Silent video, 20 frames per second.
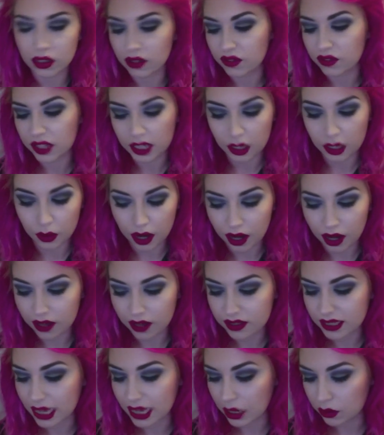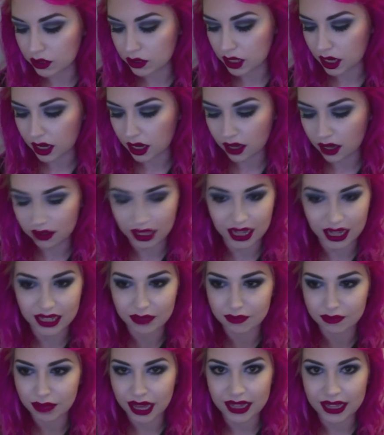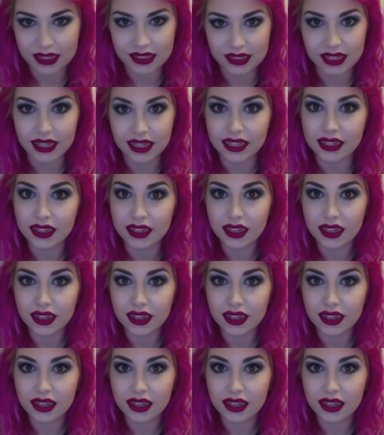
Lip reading: video art, sound art, like, painting,